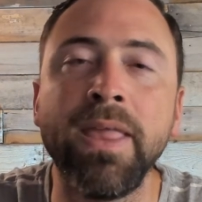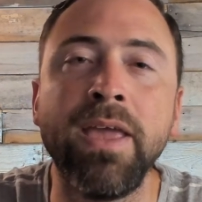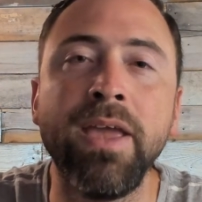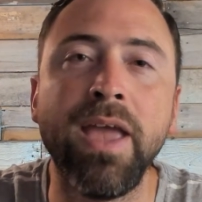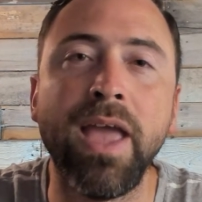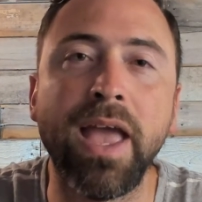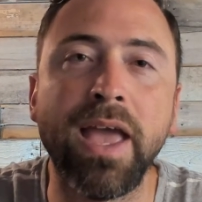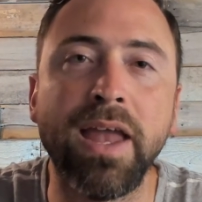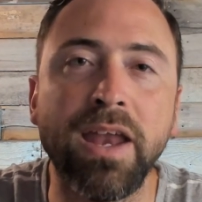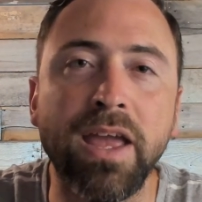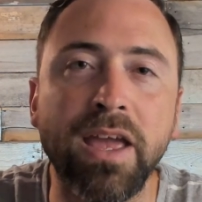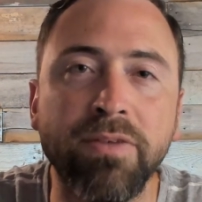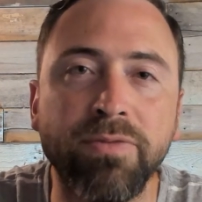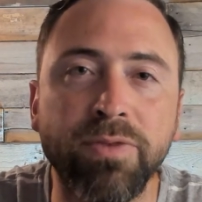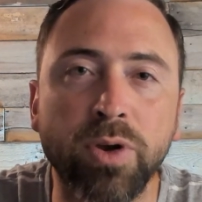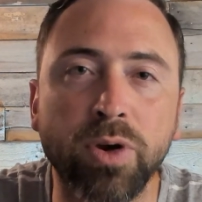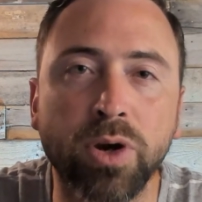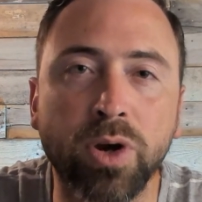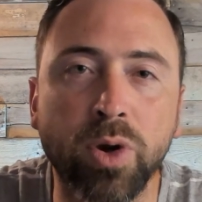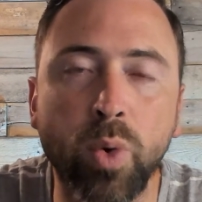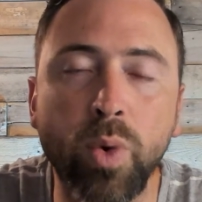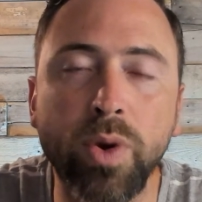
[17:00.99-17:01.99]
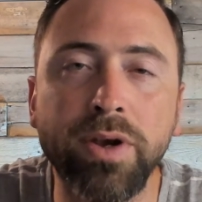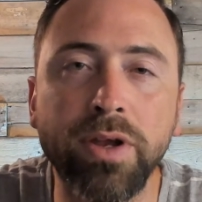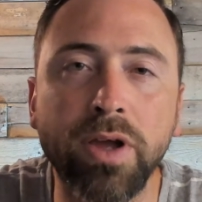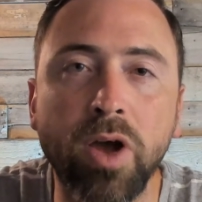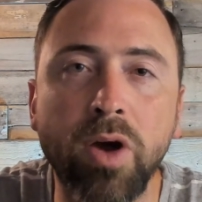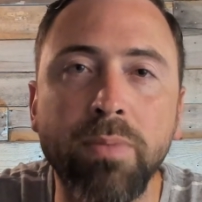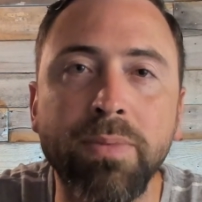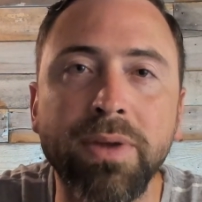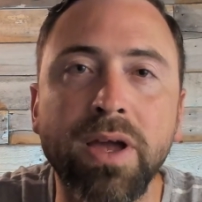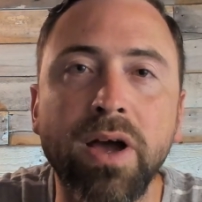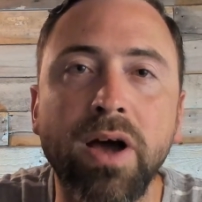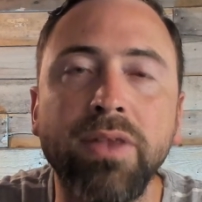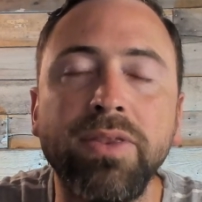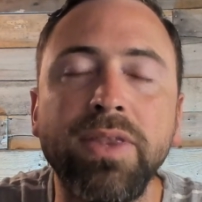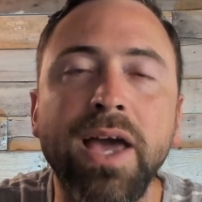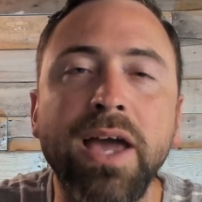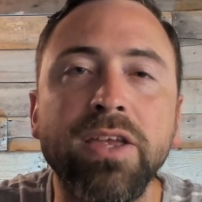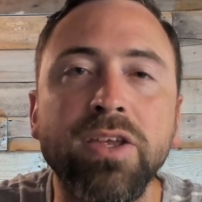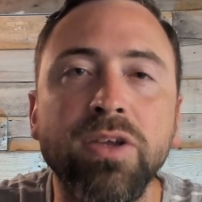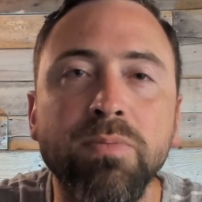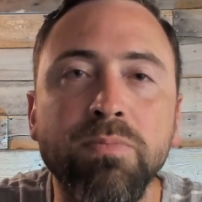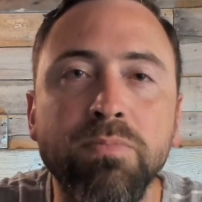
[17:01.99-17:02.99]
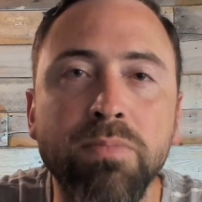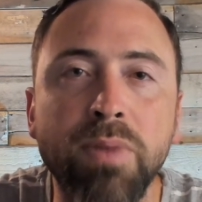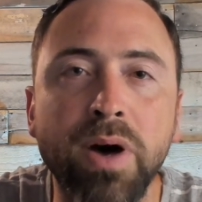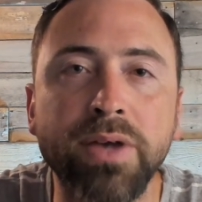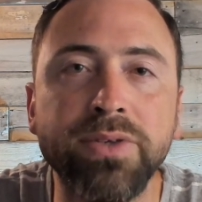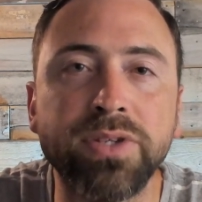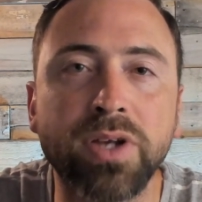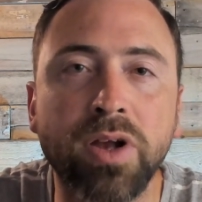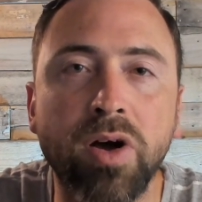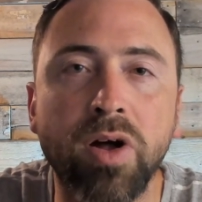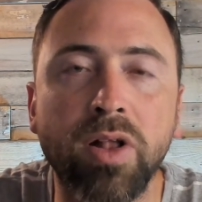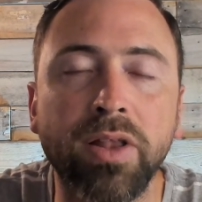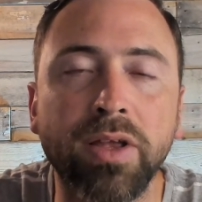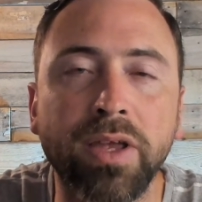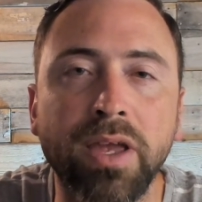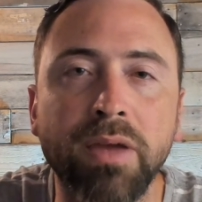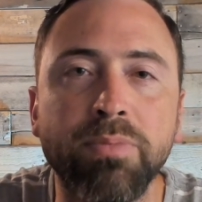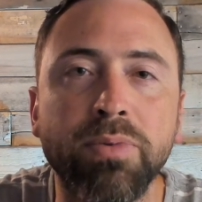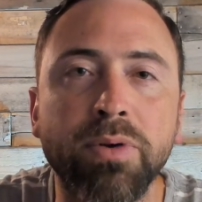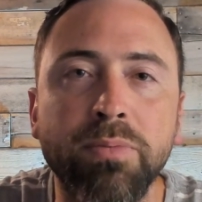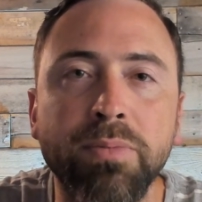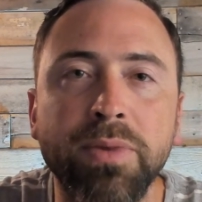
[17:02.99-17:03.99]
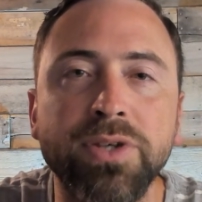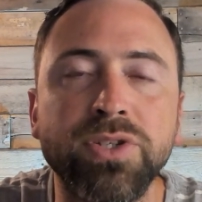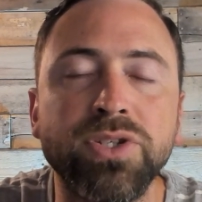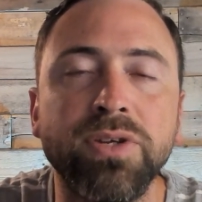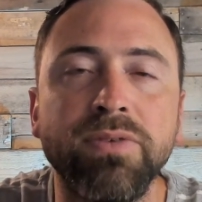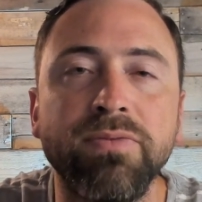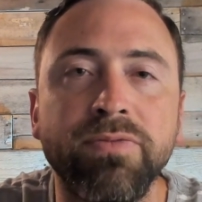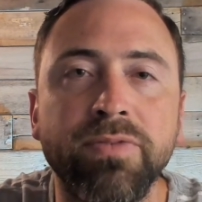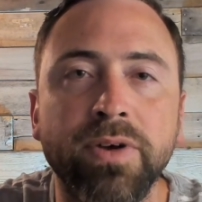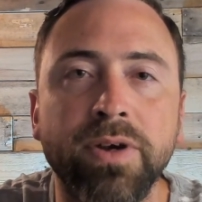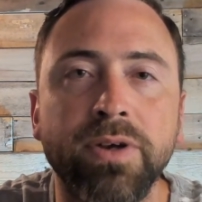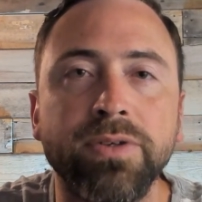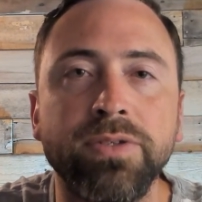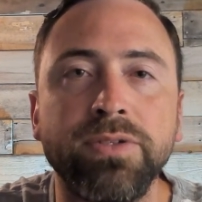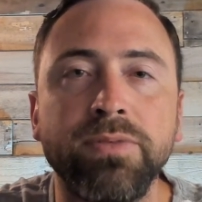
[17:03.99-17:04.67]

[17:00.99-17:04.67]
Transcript: And if you're going to go beyond that, you must call and get permission first